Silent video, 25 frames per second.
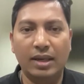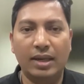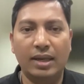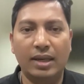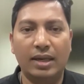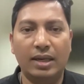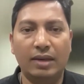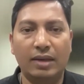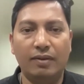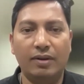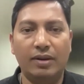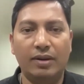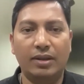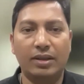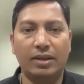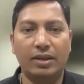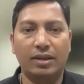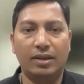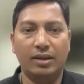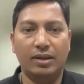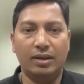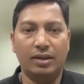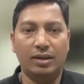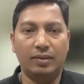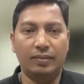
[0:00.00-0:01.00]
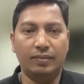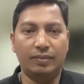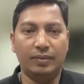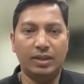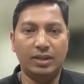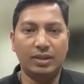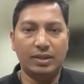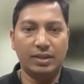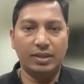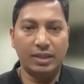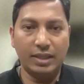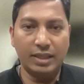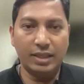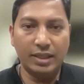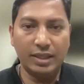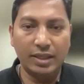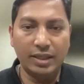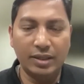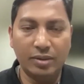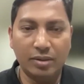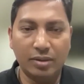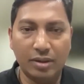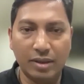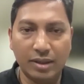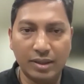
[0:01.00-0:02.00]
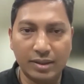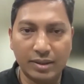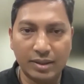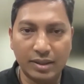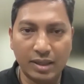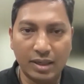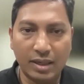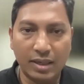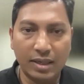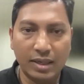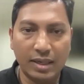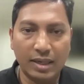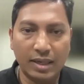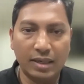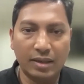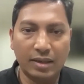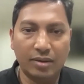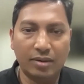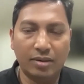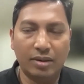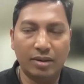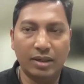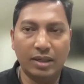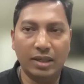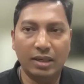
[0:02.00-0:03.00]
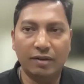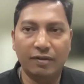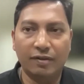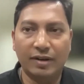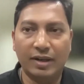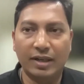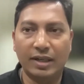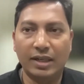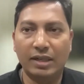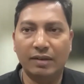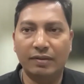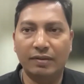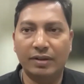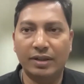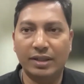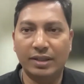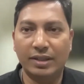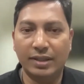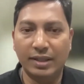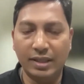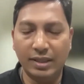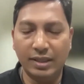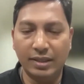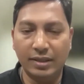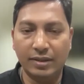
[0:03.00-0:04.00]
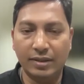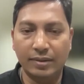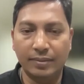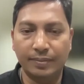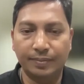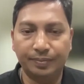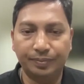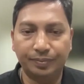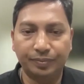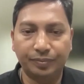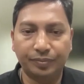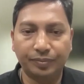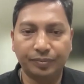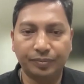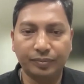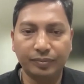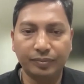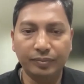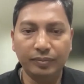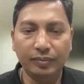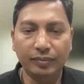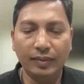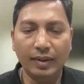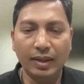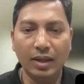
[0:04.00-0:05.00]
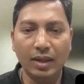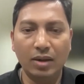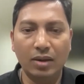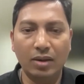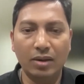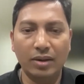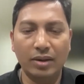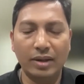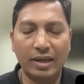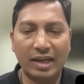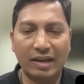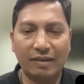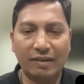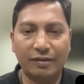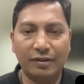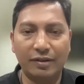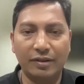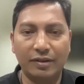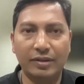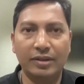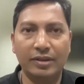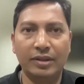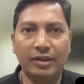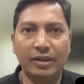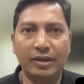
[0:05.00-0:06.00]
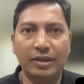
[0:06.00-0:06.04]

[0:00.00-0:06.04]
And even there's an entity called as non-alcoholic fatty liver disease, or NAFLD.